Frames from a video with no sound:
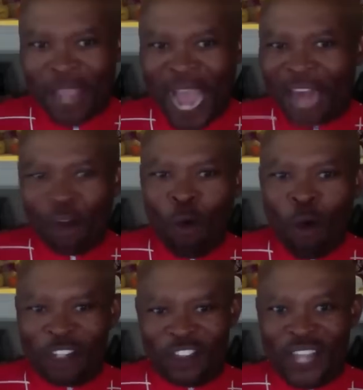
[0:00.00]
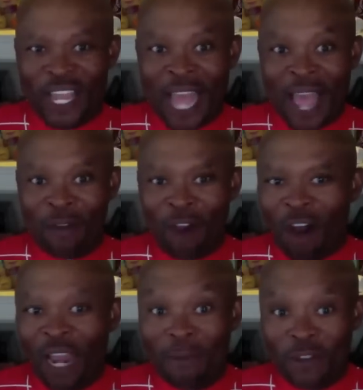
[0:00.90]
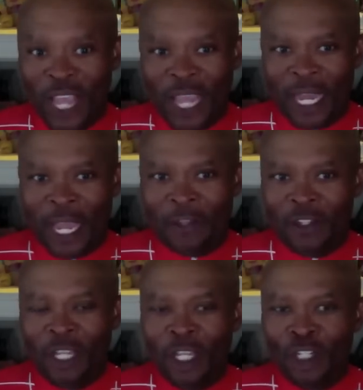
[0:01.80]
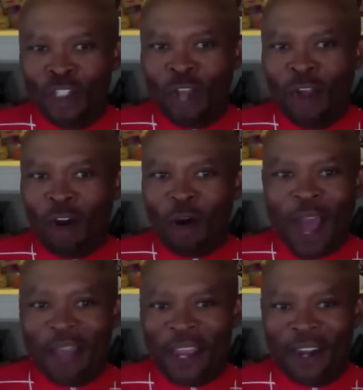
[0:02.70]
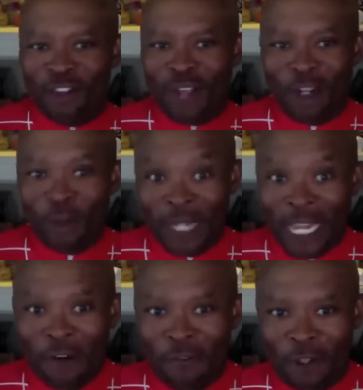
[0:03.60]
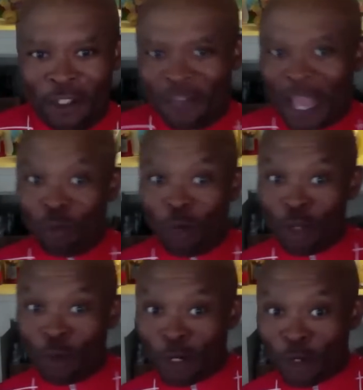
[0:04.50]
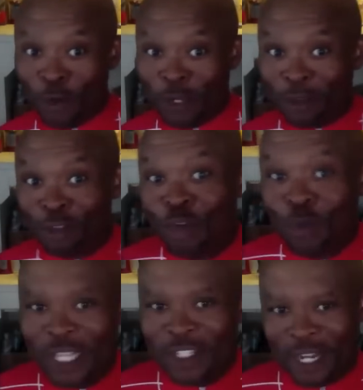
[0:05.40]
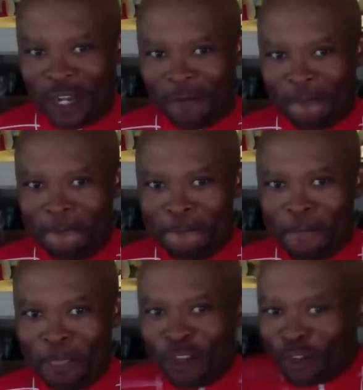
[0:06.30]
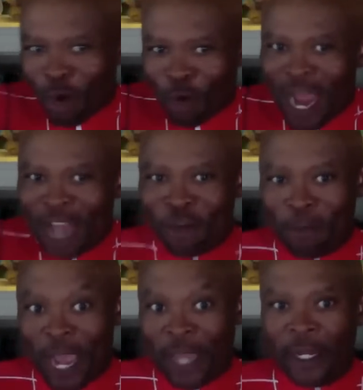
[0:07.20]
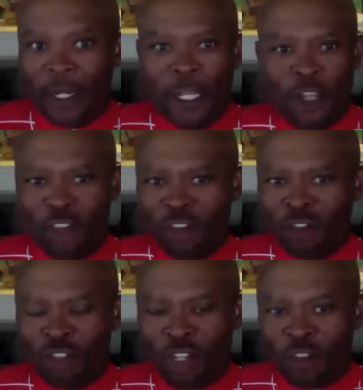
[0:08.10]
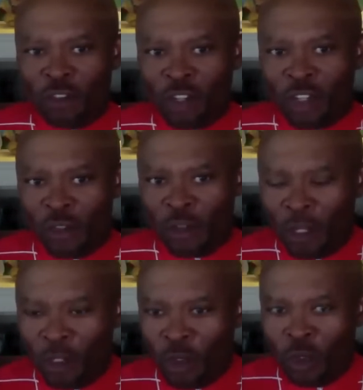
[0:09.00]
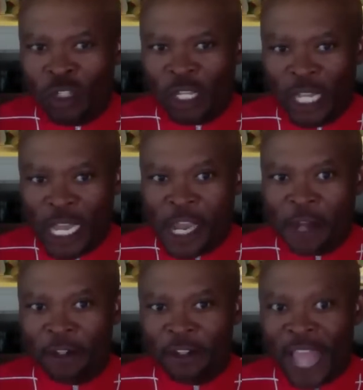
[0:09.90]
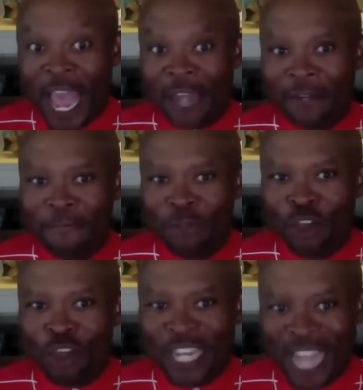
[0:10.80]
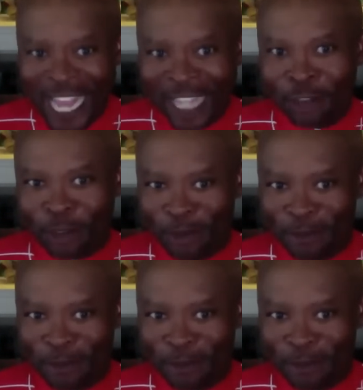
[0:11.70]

I don't want to say that. All I'm saying is don't go out there and start doing intervals if that's what you were doing two weeks ago just go ride your bike. Just just just use the gears that you can handle